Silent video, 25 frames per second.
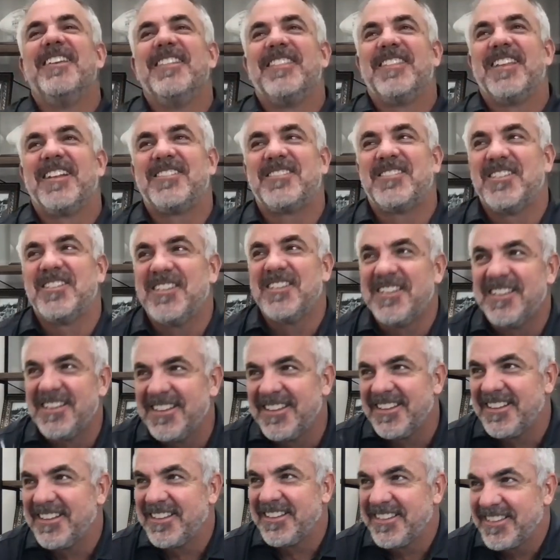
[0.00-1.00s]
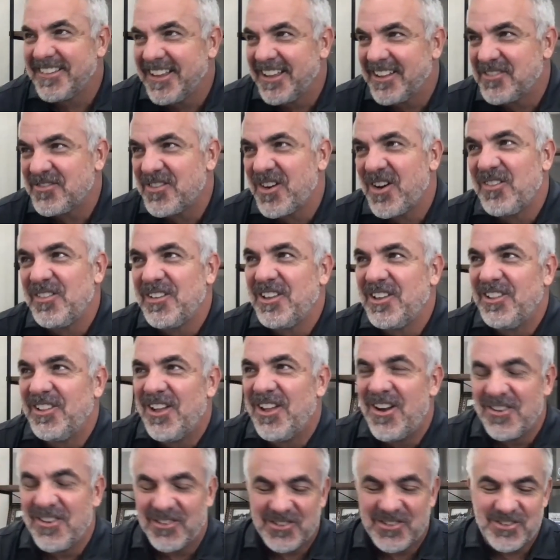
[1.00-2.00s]
that's probably a
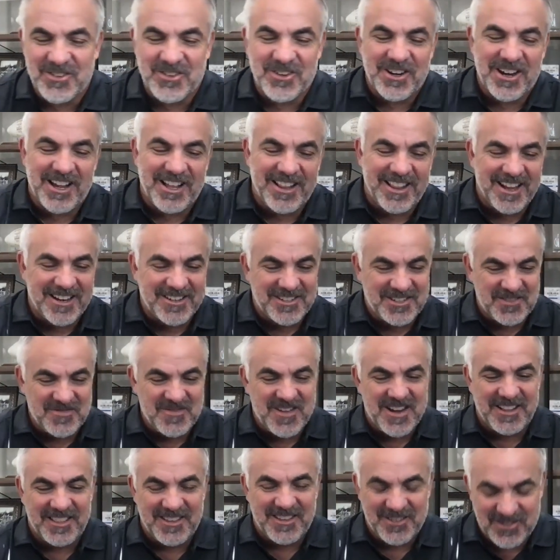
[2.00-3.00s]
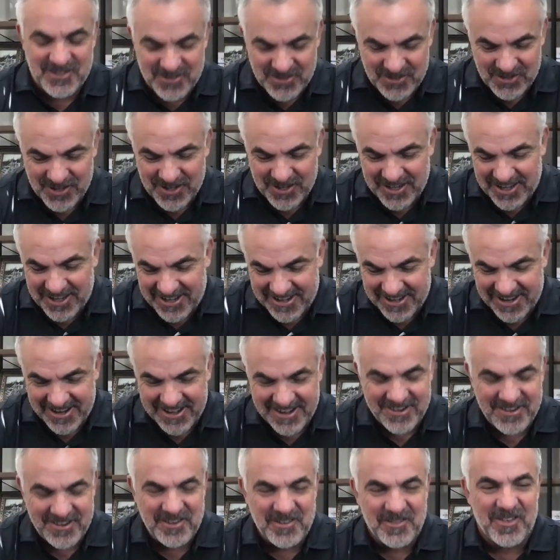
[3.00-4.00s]
long story. I'll actually make this short. I
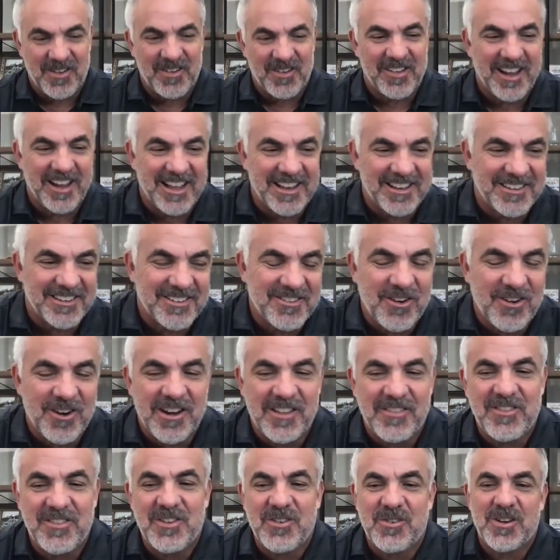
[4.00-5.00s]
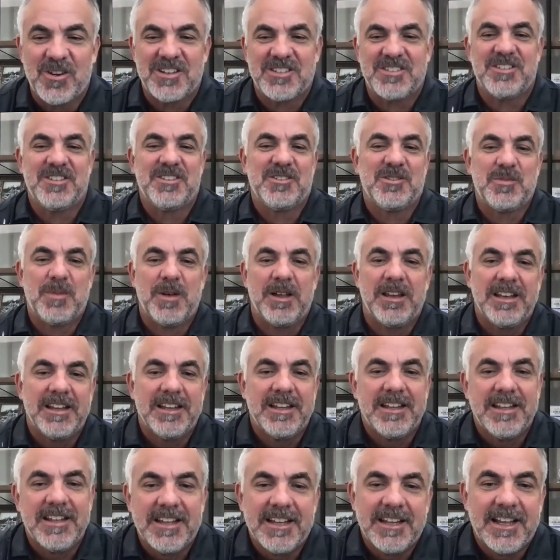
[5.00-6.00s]
know you've probably got quite a few questions, but
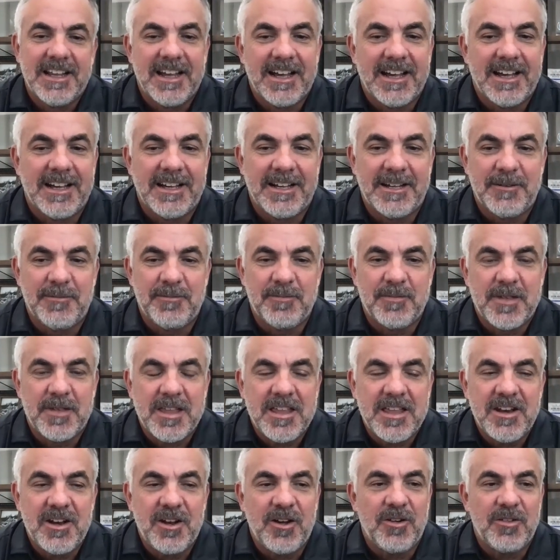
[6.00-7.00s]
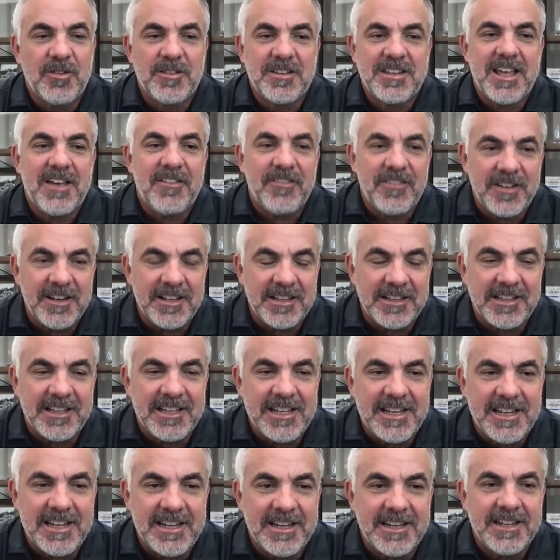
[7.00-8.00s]

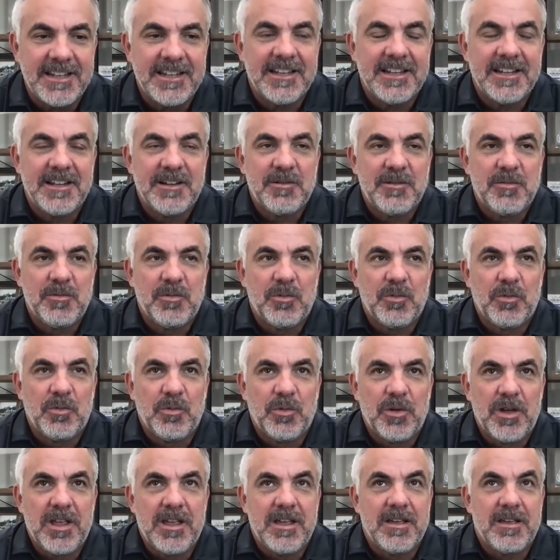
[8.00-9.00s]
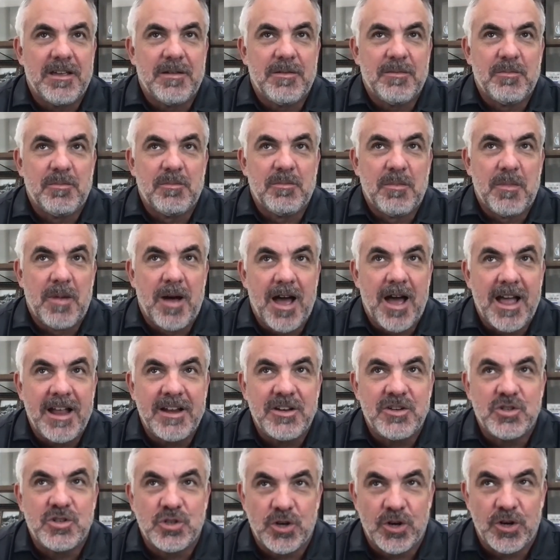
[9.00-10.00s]
definitely my
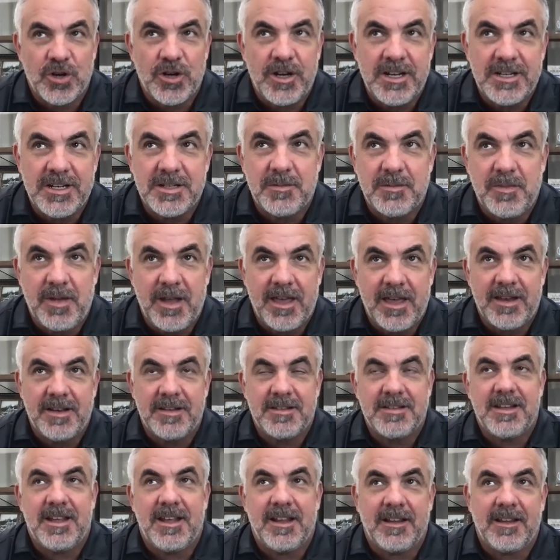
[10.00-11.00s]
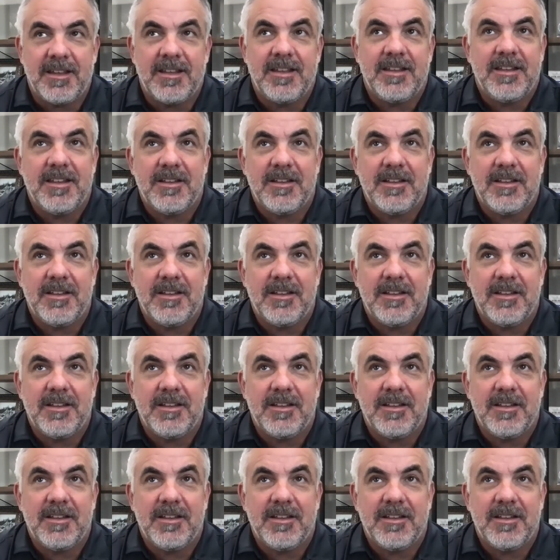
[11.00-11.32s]
journey to Mannatech